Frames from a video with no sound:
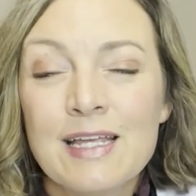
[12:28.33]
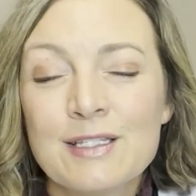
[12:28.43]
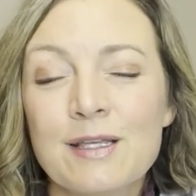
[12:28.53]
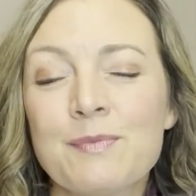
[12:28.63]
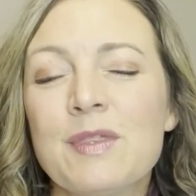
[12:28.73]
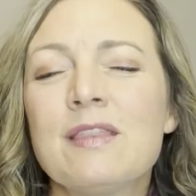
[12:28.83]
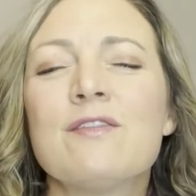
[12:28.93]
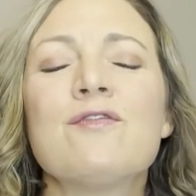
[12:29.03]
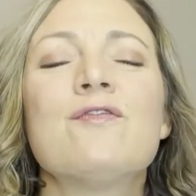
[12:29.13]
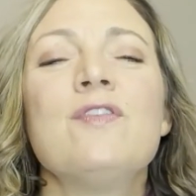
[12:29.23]
Something
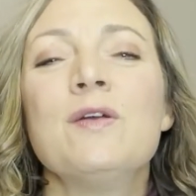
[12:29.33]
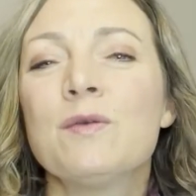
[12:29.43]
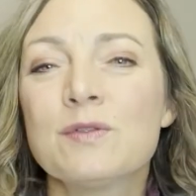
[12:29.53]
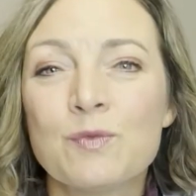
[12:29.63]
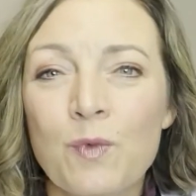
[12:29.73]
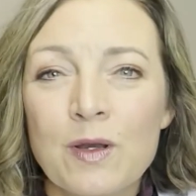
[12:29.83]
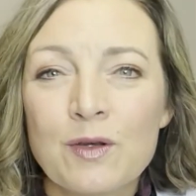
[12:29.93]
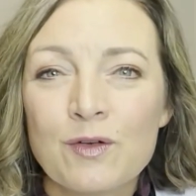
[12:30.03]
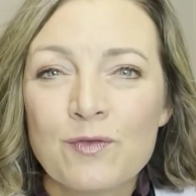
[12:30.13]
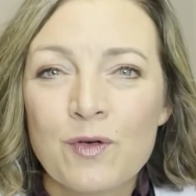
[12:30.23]
that feels
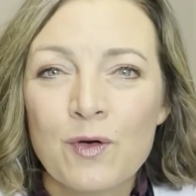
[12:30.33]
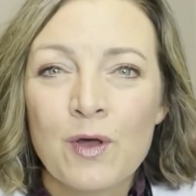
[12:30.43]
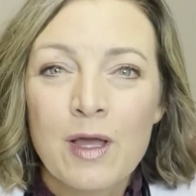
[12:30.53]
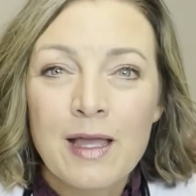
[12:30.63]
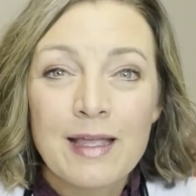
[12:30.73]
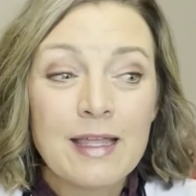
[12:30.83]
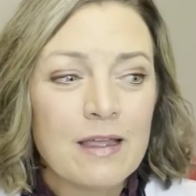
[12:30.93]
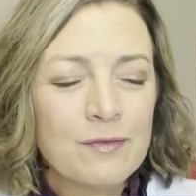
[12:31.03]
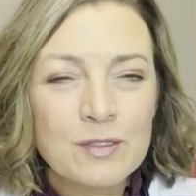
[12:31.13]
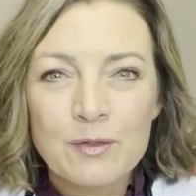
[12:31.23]
wonderful,
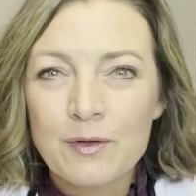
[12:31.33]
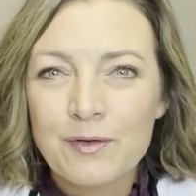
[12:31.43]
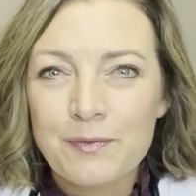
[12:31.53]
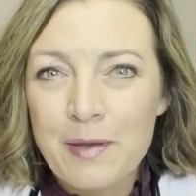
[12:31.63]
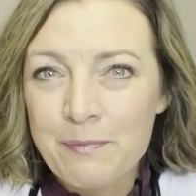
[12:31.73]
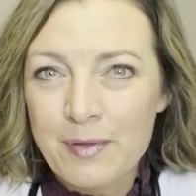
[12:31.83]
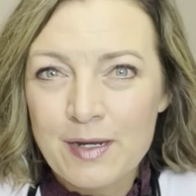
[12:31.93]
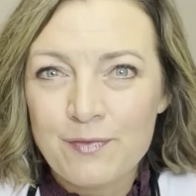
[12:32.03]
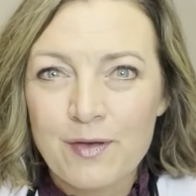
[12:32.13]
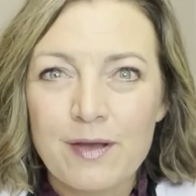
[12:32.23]
gives you a bit
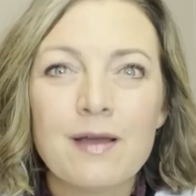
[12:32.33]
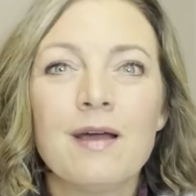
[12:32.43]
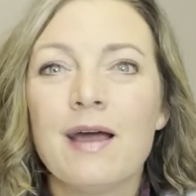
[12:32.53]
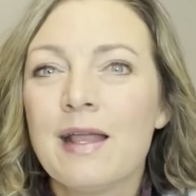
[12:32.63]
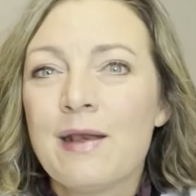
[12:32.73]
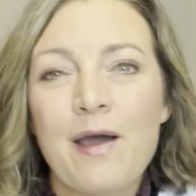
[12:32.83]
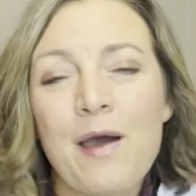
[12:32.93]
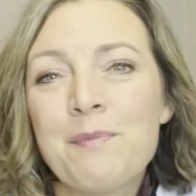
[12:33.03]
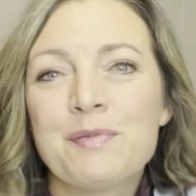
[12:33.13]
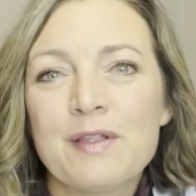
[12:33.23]
of an
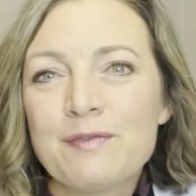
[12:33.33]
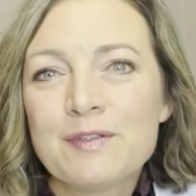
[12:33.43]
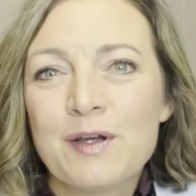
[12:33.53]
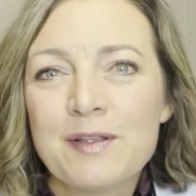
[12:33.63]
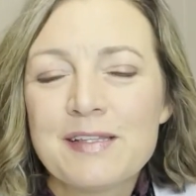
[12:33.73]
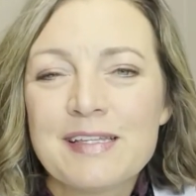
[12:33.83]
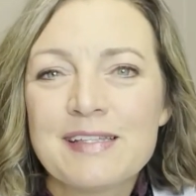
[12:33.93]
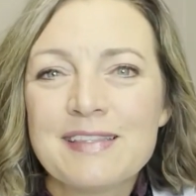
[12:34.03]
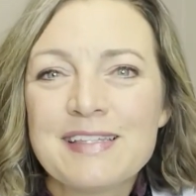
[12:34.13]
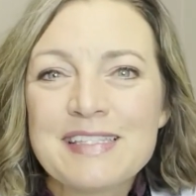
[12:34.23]
uplift on
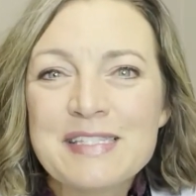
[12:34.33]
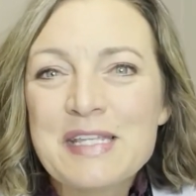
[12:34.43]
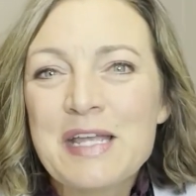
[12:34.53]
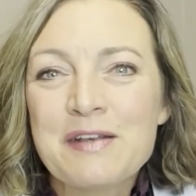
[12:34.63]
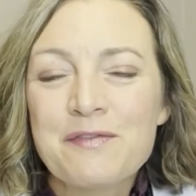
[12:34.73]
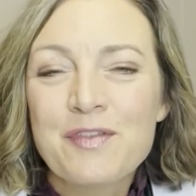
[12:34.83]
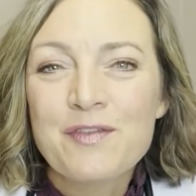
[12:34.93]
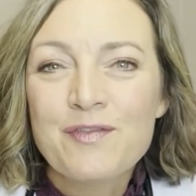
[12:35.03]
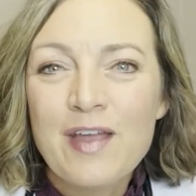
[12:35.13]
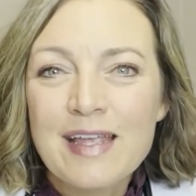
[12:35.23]
the skin of the
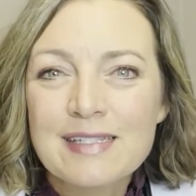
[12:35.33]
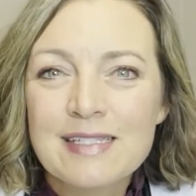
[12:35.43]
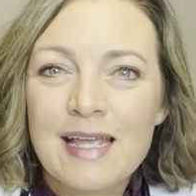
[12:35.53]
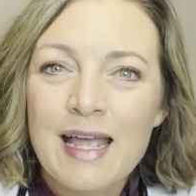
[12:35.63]
face,